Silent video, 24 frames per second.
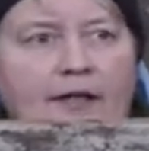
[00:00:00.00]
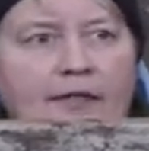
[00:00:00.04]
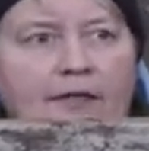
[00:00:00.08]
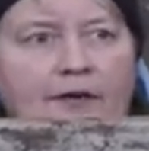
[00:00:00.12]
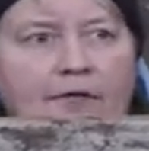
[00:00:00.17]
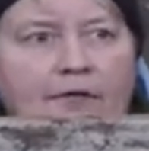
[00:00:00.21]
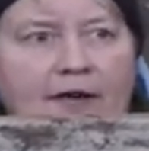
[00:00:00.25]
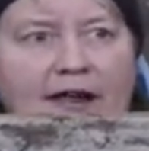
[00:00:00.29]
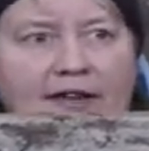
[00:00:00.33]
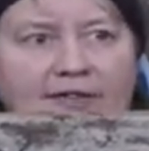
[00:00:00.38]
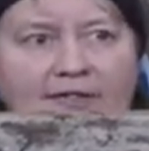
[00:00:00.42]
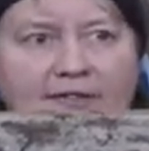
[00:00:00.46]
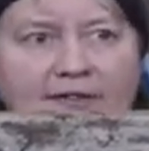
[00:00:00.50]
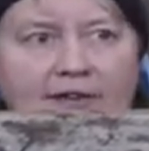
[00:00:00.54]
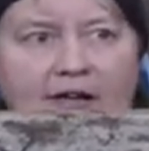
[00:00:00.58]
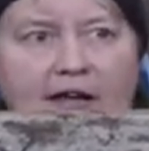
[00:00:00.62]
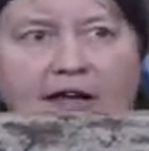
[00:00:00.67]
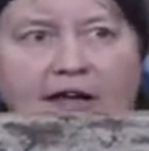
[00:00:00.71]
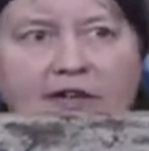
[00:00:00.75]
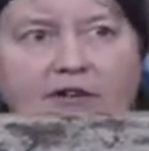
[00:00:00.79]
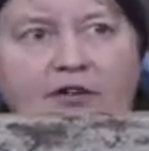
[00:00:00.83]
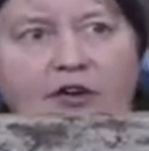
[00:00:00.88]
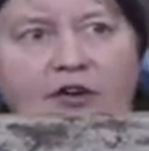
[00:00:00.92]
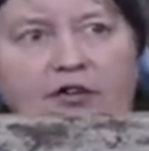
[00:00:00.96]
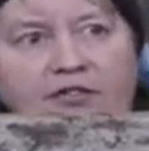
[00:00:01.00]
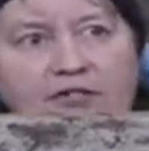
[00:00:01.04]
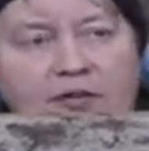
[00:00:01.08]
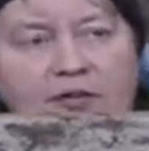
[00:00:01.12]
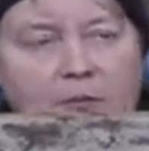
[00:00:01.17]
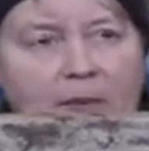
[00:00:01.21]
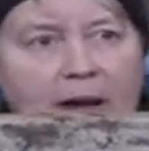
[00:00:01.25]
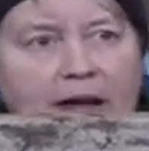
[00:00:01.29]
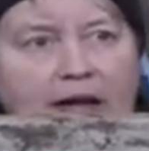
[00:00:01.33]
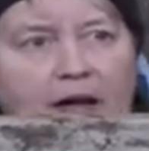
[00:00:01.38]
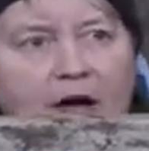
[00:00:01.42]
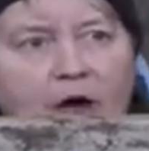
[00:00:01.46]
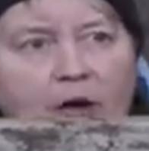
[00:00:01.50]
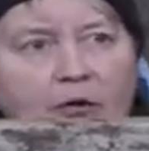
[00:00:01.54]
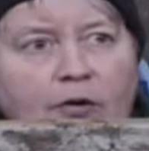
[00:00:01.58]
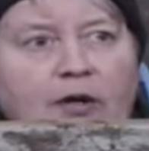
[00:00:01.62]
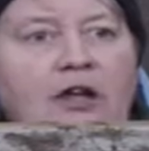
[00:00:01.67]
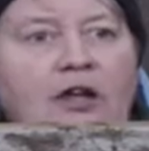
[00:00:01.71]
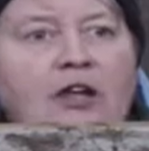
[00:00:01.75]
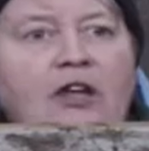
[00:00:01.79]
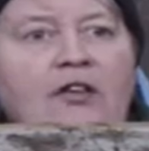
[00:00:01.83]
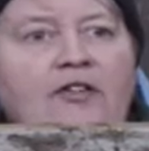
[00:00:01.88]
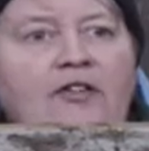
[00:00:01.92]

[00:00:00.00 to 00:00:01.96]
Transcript: the rest, and you've got some way of holding.